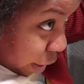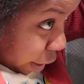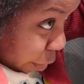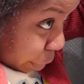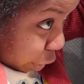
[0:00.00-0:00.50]

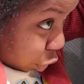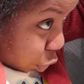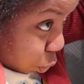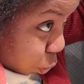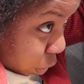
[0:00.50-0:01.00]
how much
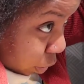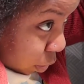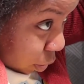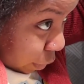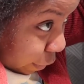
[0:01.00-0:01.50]
you want
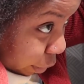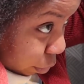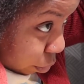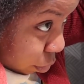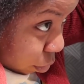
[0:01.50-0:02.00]
to leave out.